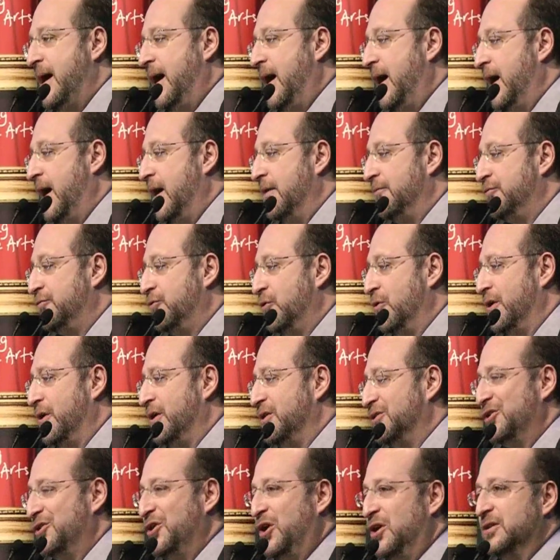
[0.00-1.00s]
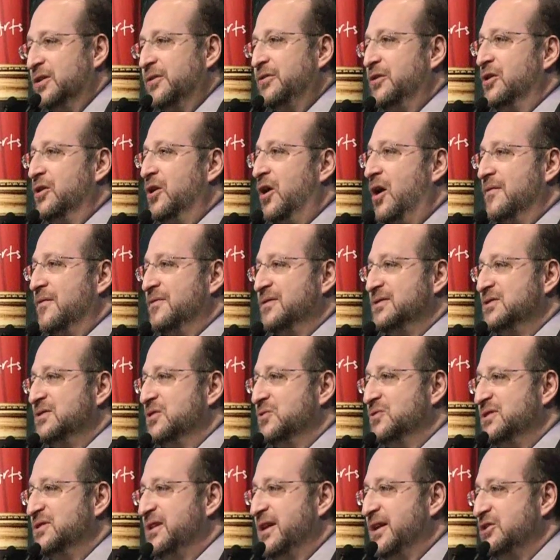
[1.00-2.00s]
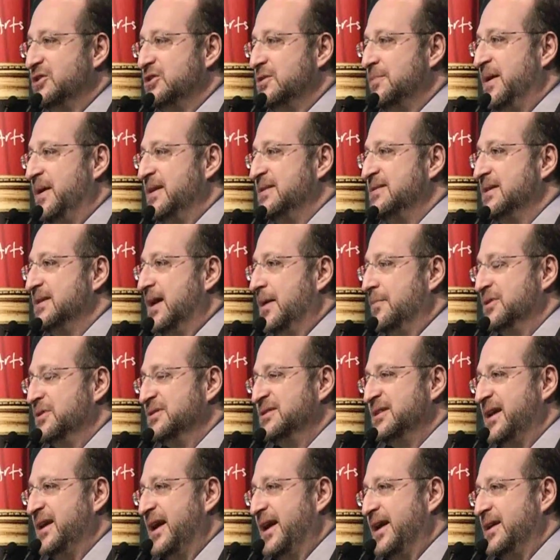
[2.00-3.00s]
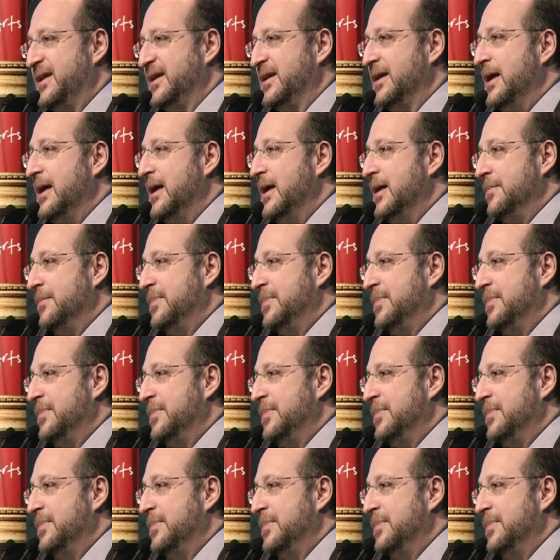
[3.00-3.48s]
Uh, Freud called it the law of association by simultaneity